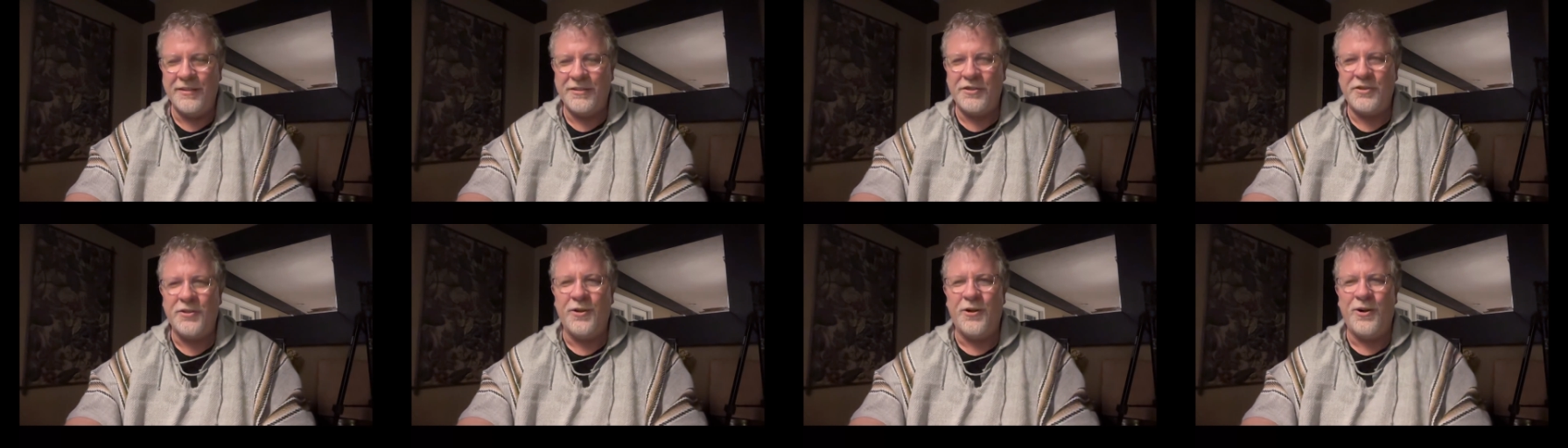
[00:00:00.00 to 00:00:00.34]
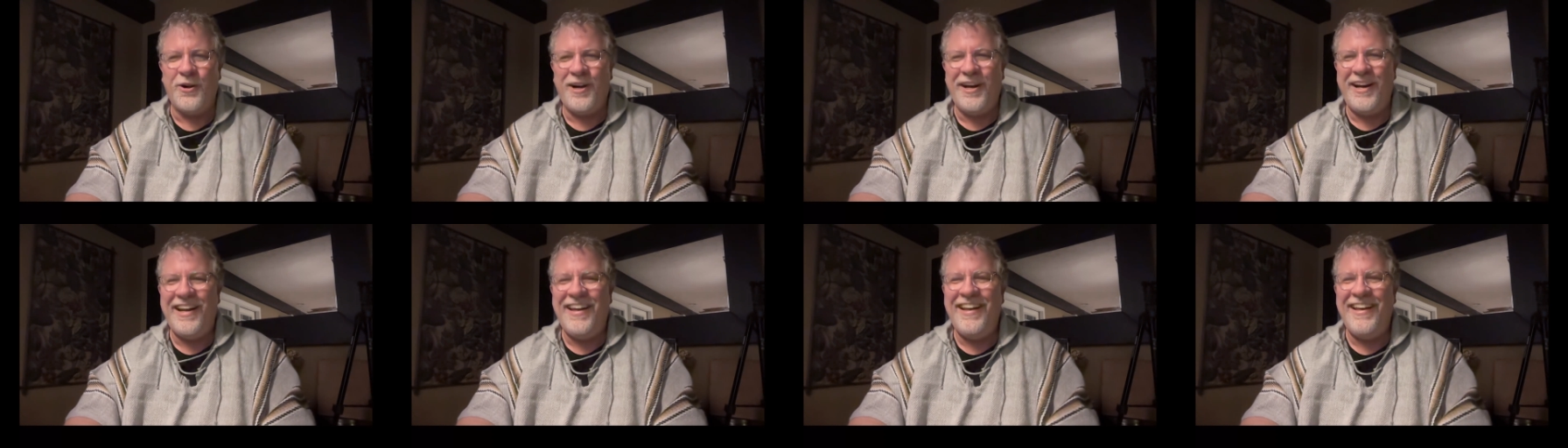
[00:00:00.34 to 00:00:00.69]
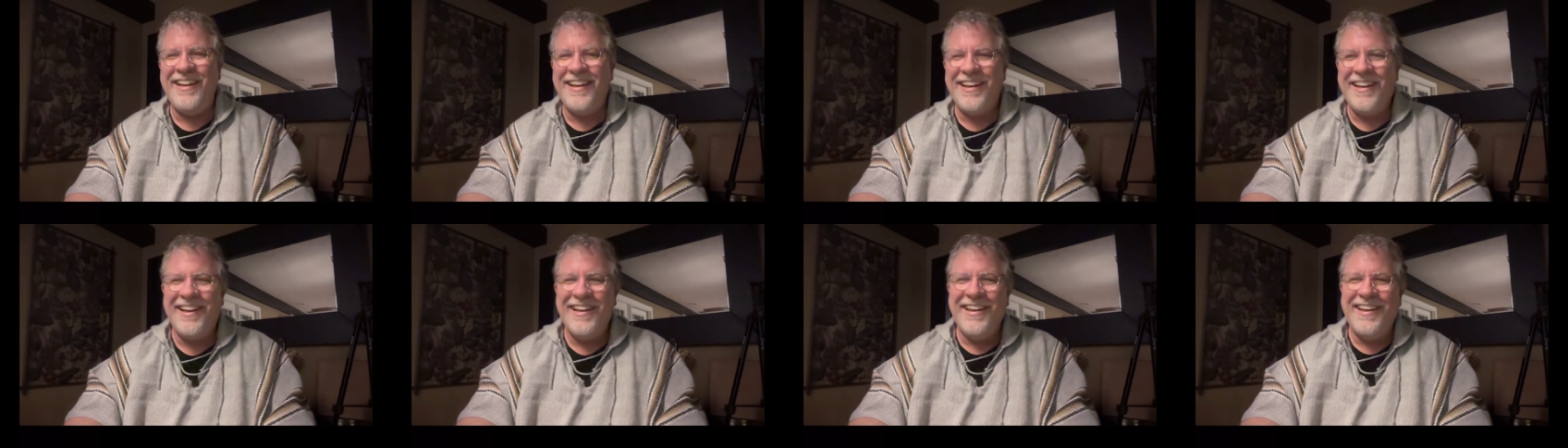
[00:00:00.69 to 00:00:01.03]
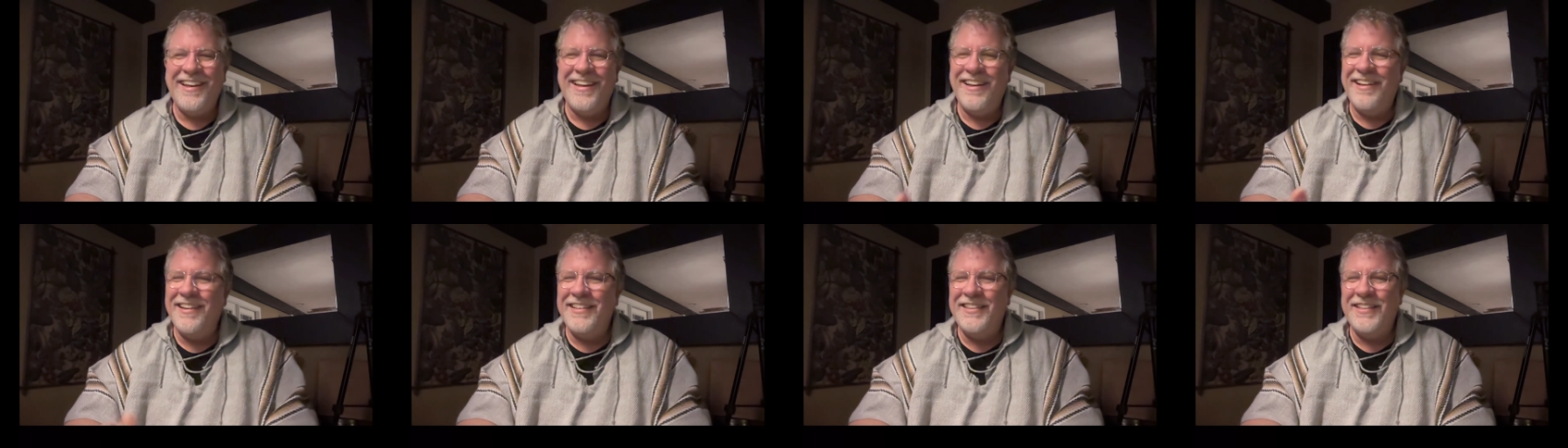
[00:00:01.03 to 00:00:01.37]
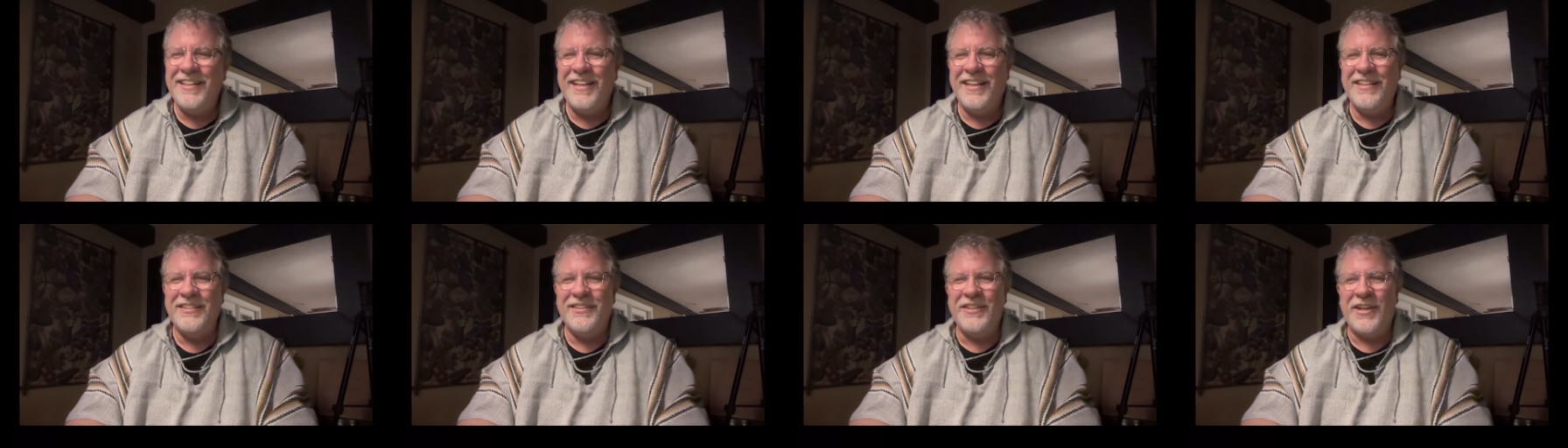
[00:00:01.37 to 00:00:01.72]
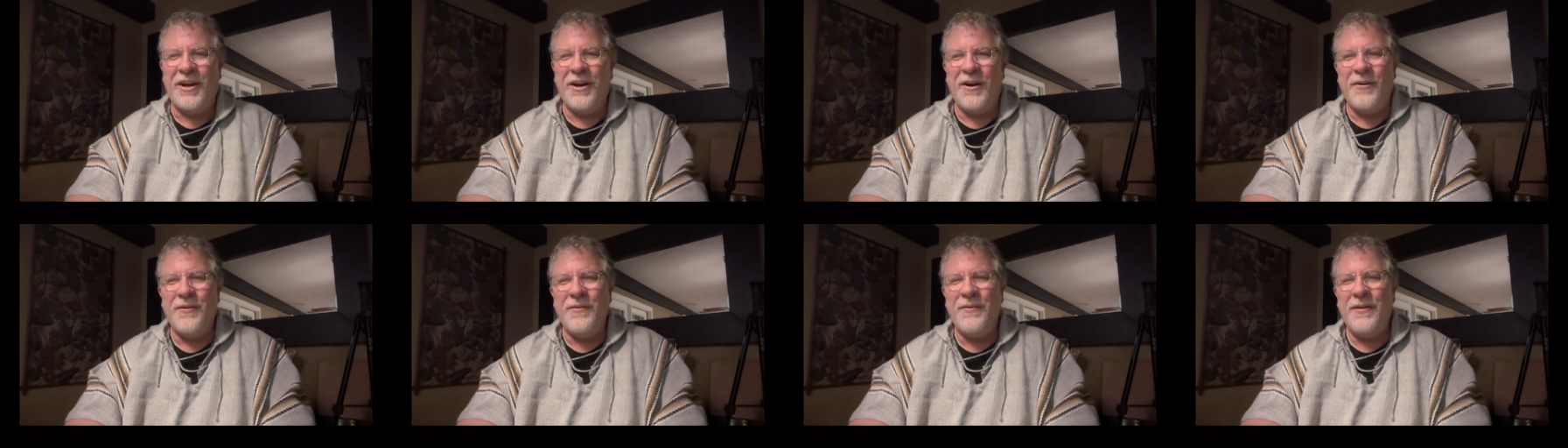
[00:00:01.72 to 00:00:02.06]
story. So
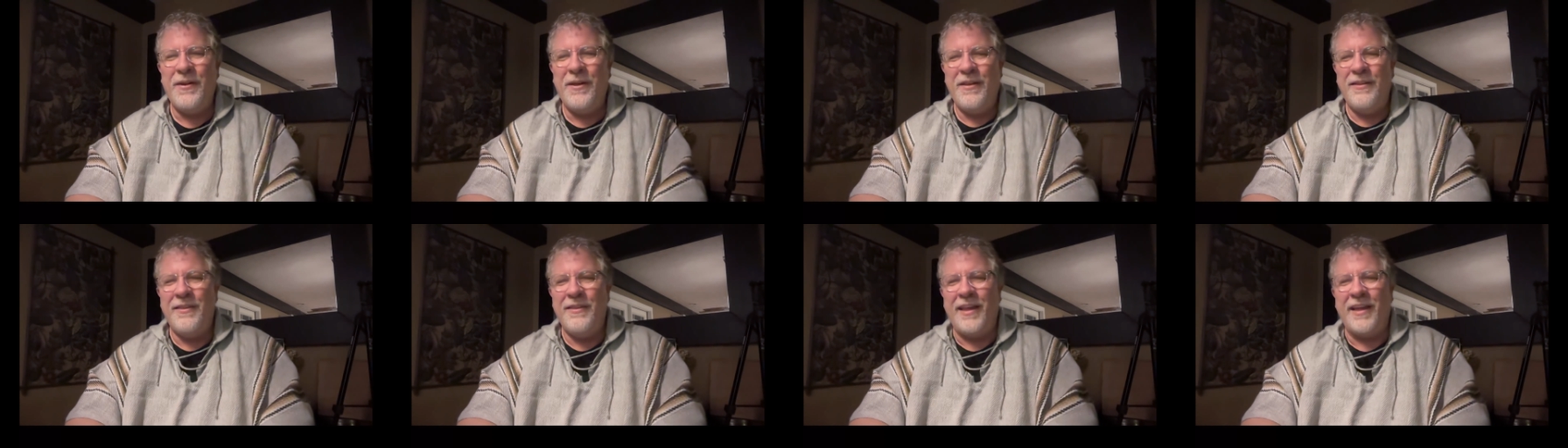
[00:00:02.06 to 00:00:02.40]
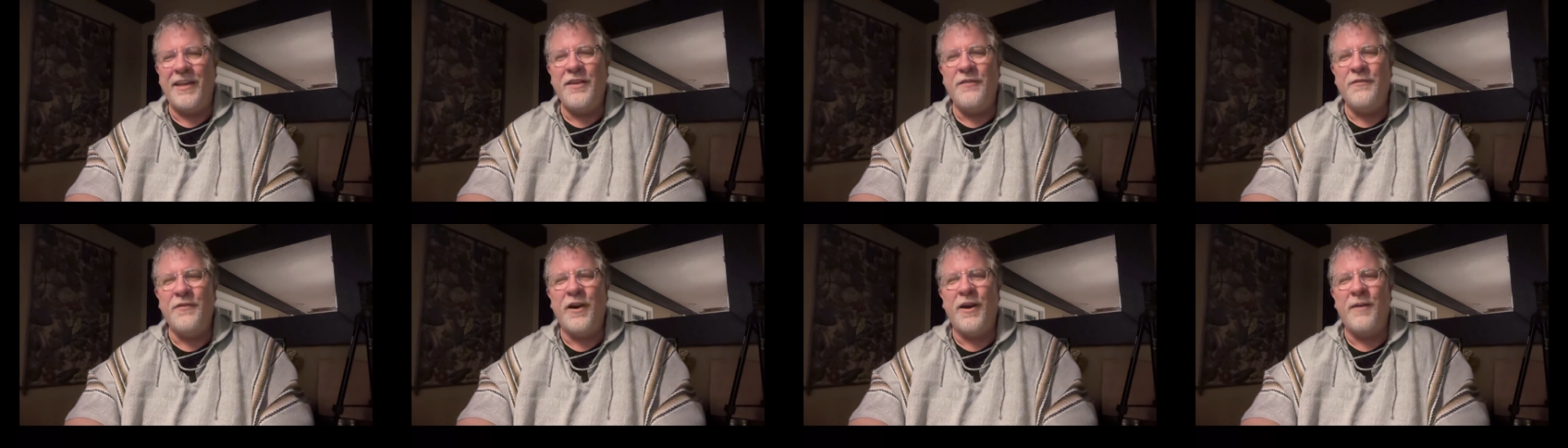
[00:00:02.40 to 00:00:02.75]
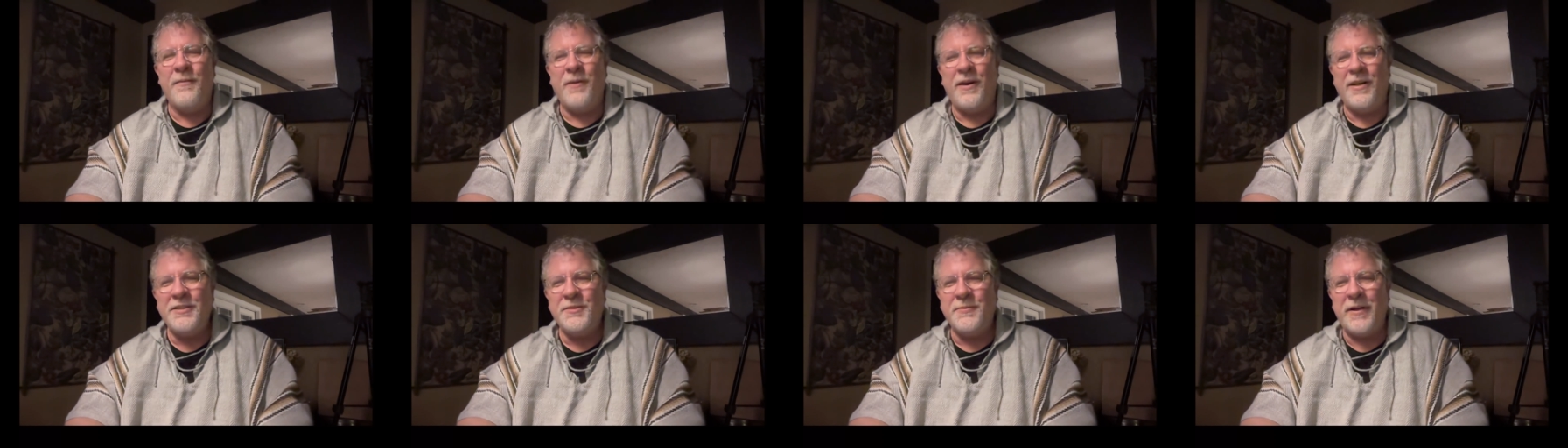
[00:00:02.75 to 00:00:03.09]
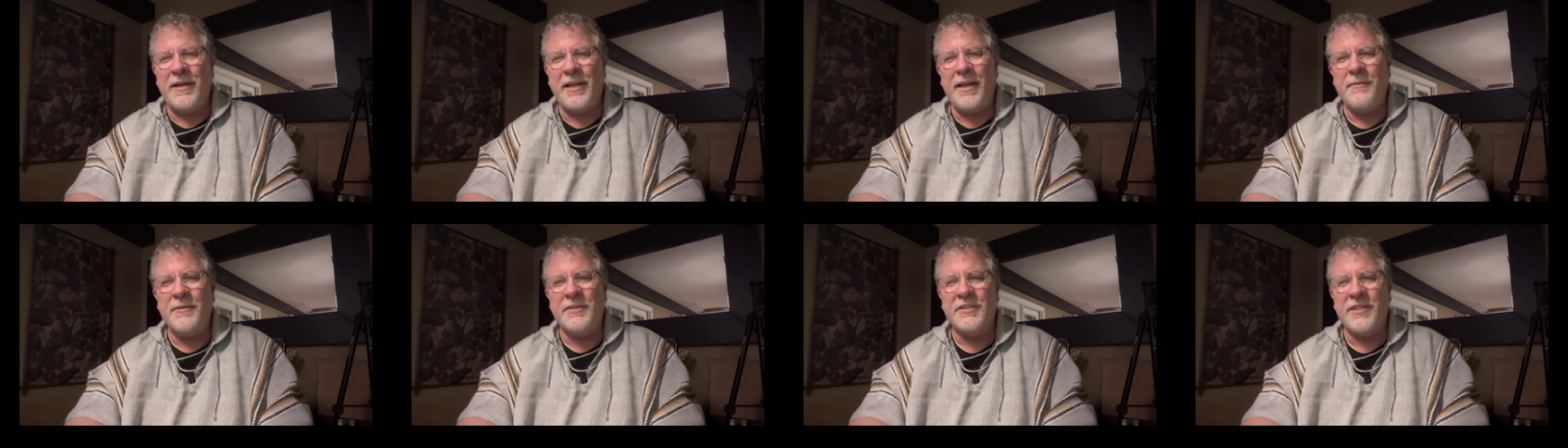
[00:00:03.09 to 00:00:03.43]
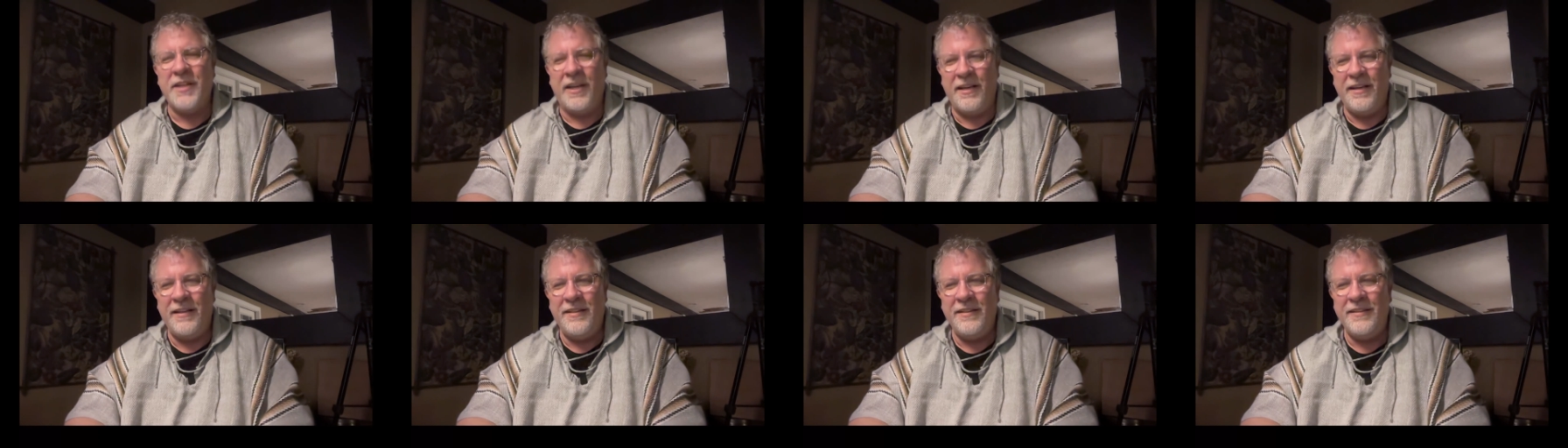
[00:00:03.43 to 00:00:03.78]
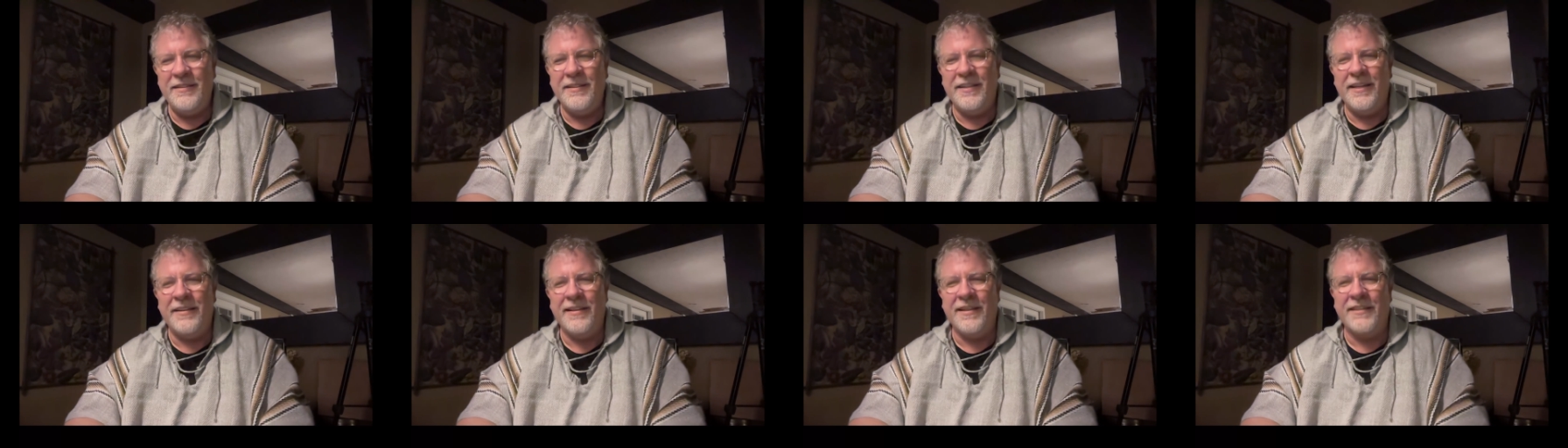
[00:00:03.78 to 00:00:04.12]
thank you very much. My name is Doug,
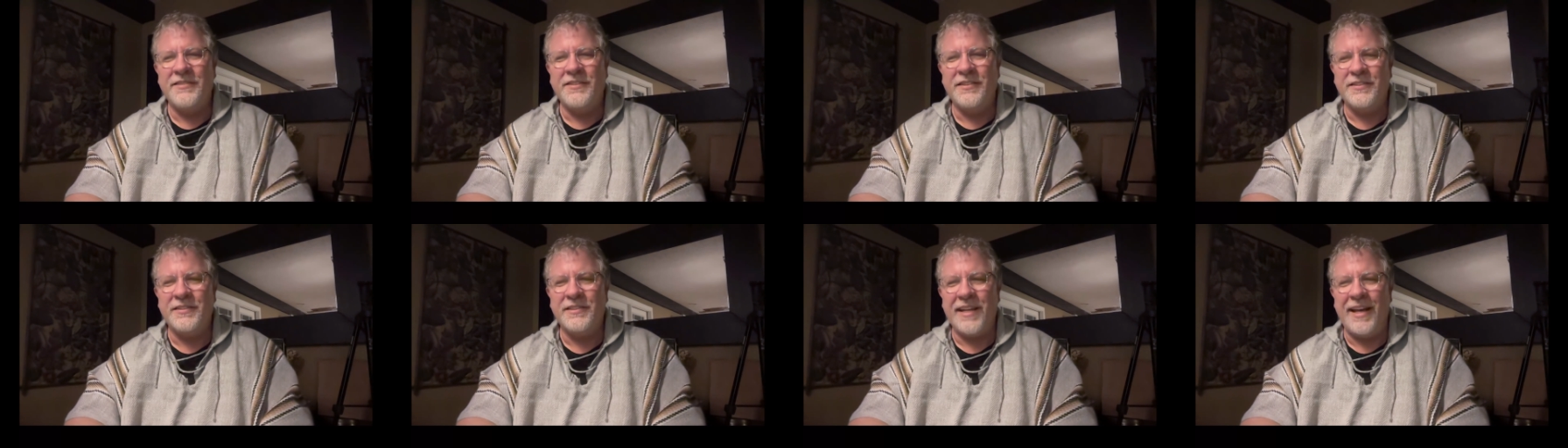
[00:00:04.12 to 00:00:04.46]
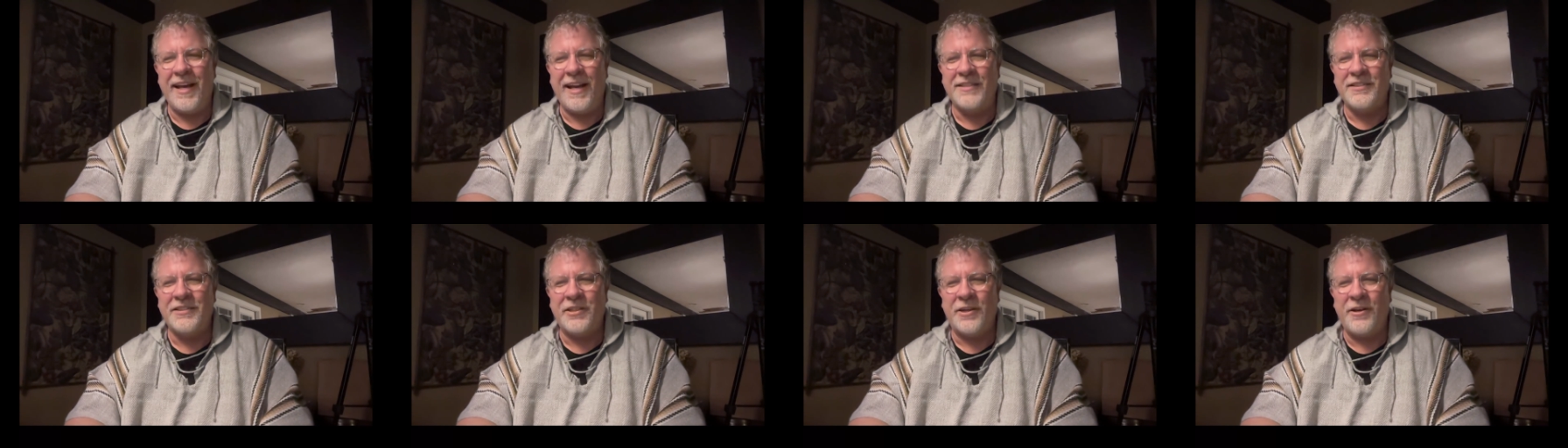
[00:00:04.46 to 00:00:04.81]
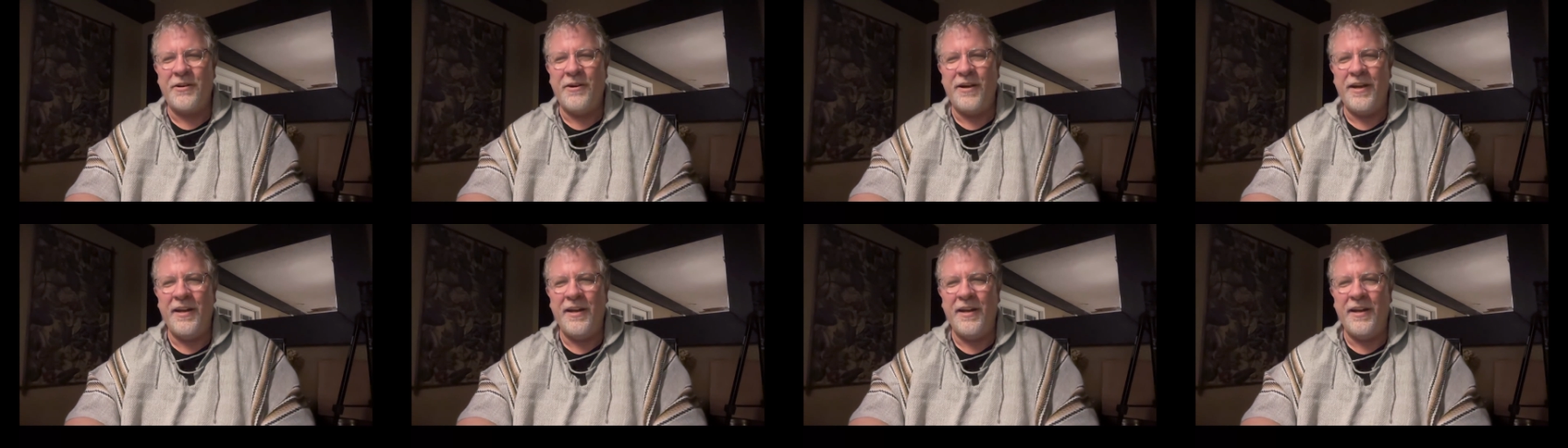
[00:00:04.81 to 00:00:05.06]
and this is Astro